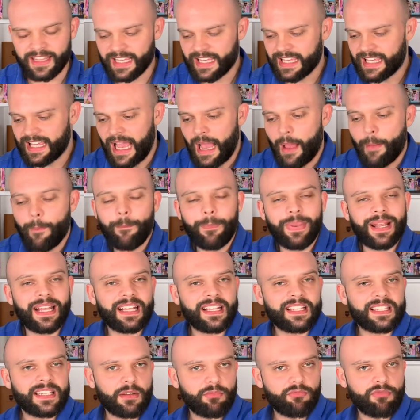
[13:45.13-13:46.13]
The
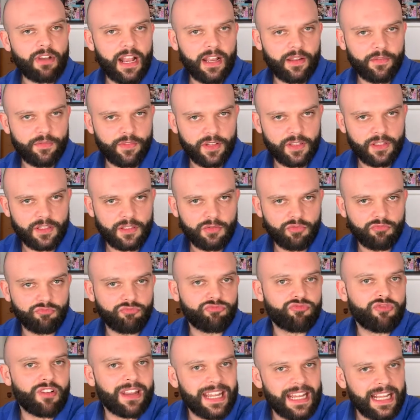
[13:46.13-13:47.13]
gambling is irrelevant,
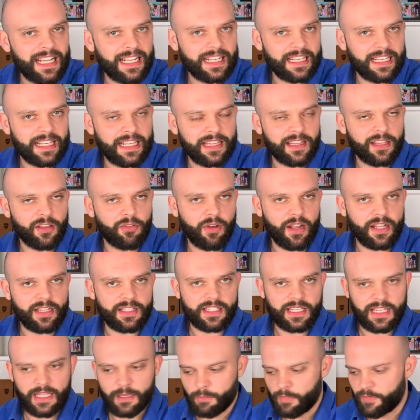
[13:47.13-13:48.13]
really, in the grand
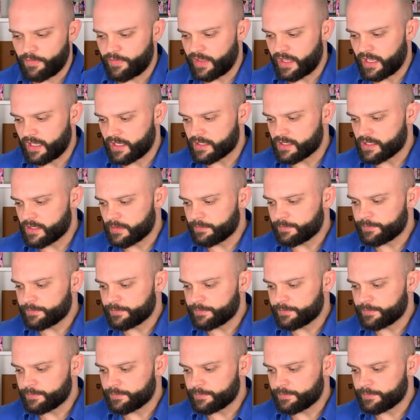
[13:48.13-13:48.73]
scheme of things.